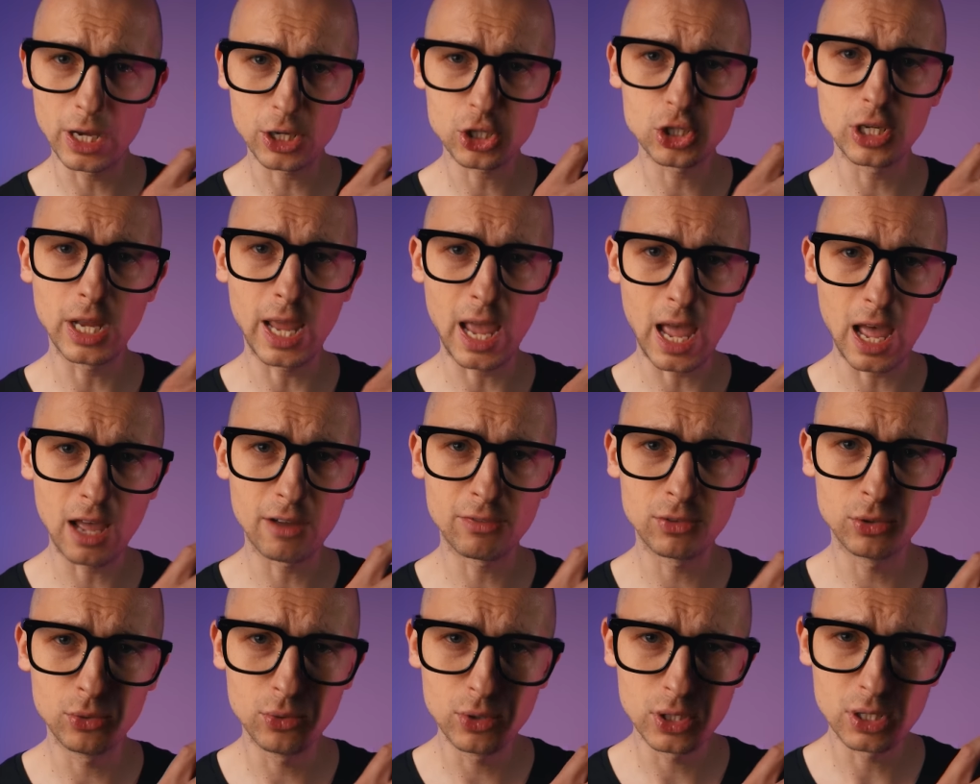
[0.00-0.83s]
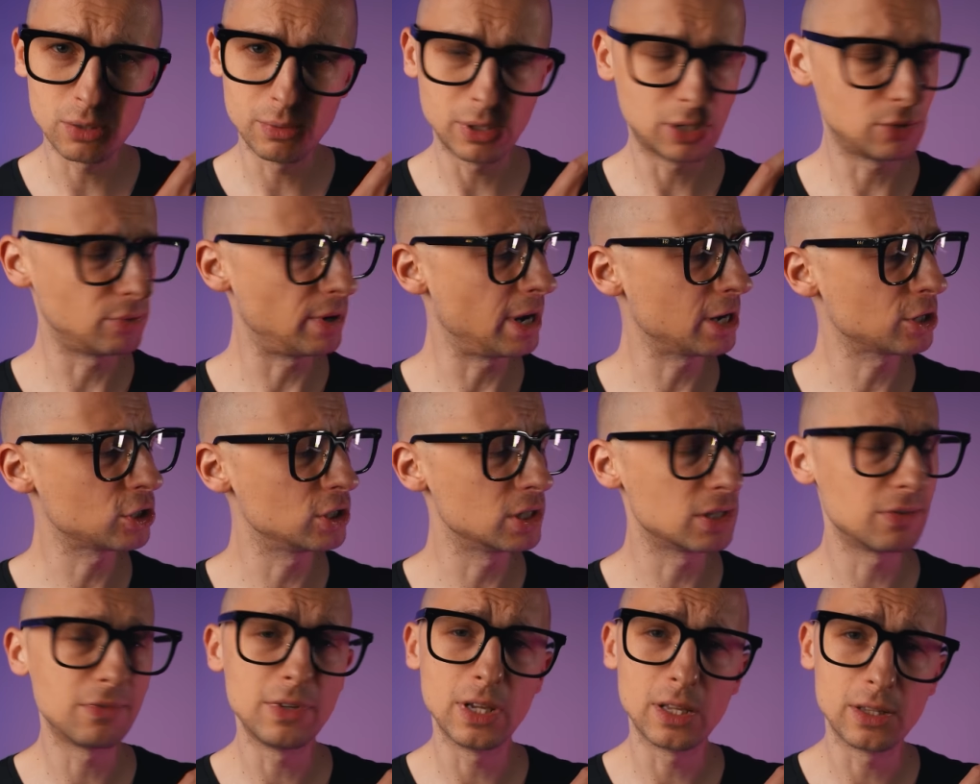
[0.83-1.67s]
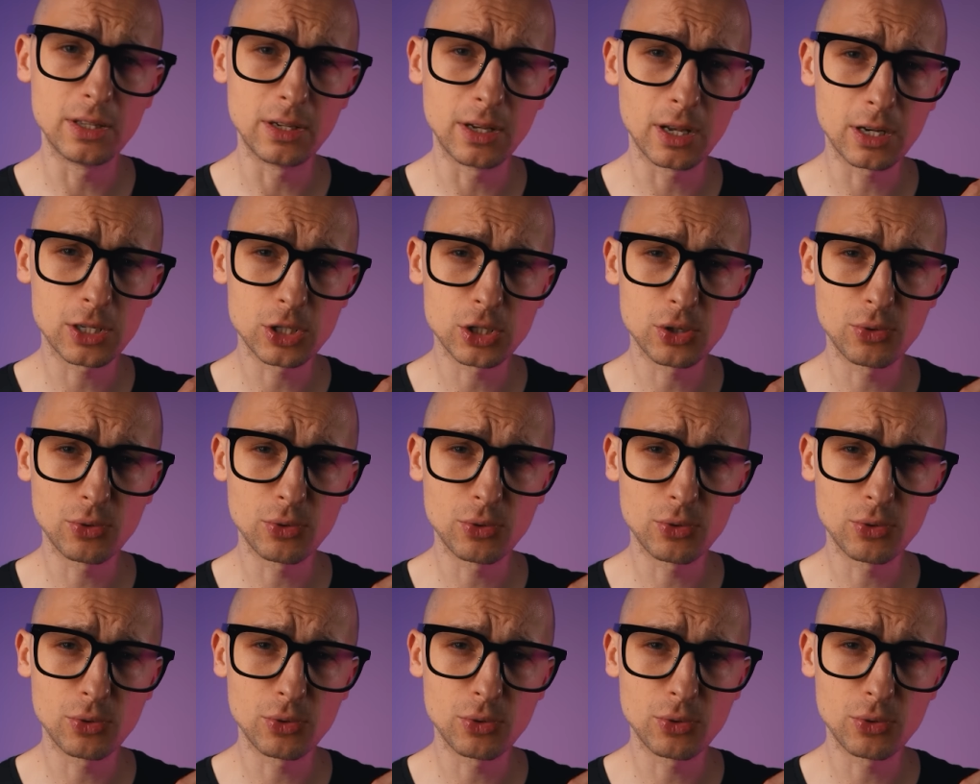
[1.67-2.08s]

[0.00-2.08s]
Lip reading: actually have to do some interactions via the touch